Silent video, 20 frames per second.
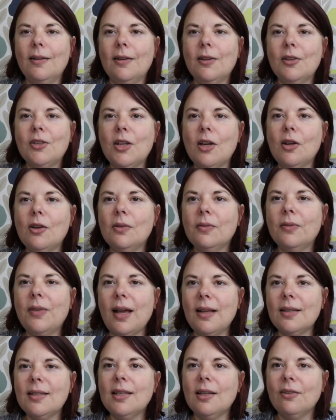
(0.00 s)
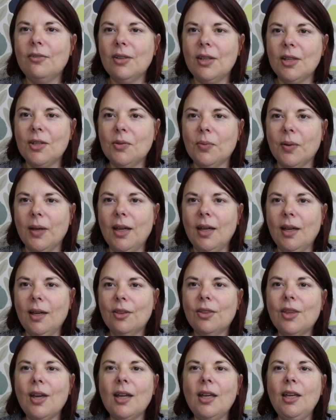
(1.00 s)
So that's it for this week.
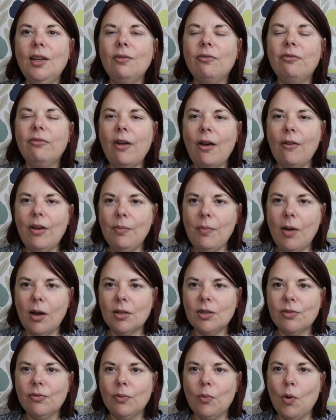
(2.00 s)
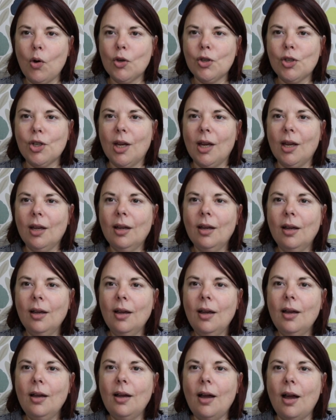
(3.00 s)
Thank you very much for watching.
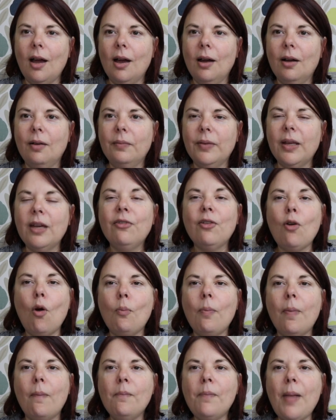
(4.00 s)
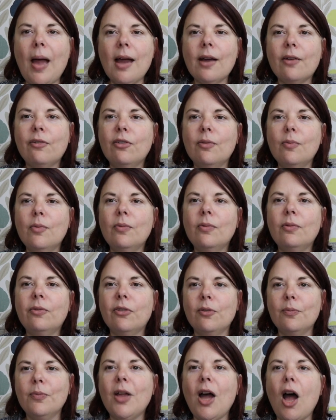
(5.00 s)
If you're back from
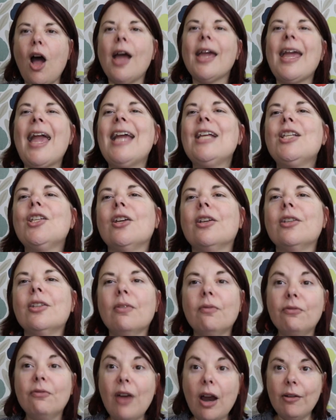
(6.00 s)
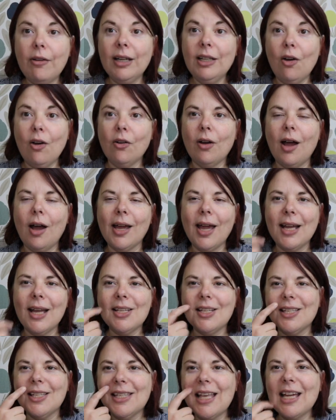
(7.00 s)
the hiatus, a very long
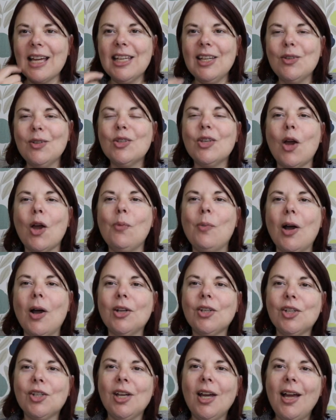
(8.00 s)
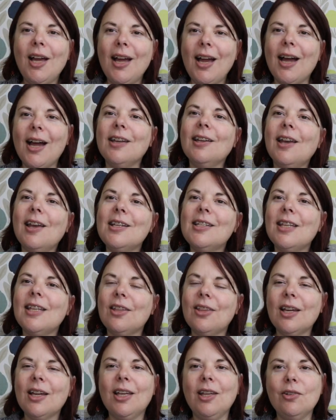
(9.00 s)
hiatus, thank you so much. And I'd like to say
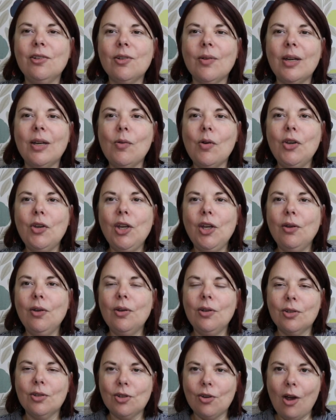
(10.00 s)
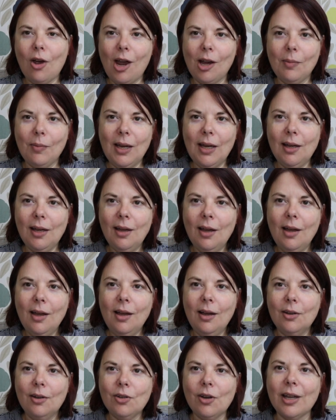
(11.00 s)
thank you to anyone new who's trying
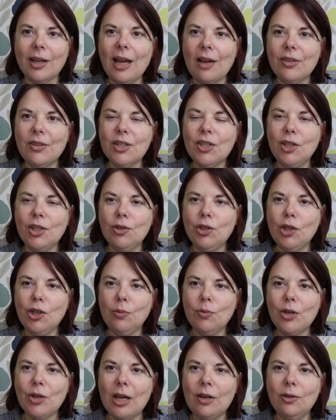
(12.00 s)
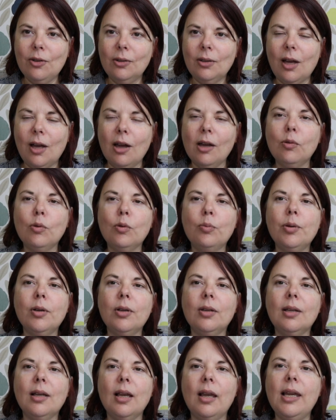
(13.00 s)
out this YouTube channel. I will
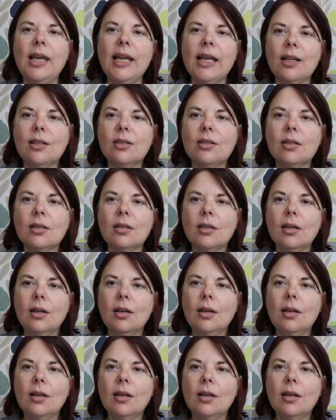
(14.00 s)
put links